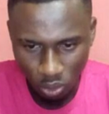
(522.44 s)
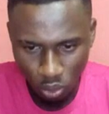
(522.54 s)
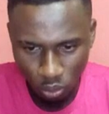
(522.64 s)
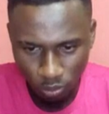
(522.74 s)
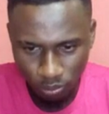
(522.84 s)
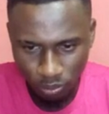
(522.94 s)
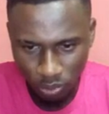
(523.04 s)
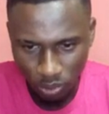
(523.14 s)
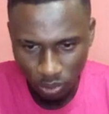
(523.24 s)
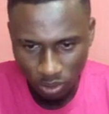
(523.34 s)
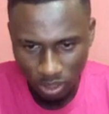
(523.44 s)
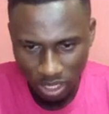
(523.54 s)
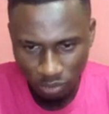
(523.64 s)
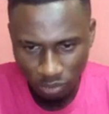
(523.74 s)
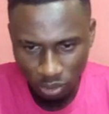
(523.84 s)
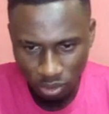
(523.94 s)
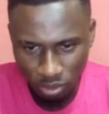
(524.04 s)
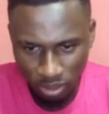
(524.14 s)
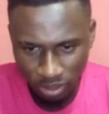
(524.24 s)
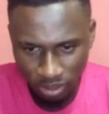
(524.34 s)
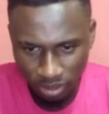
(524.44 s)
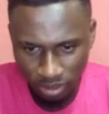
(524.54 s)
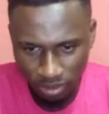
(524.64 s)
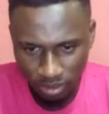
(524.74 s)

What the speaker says: Oh, I haven't gotten to there yet.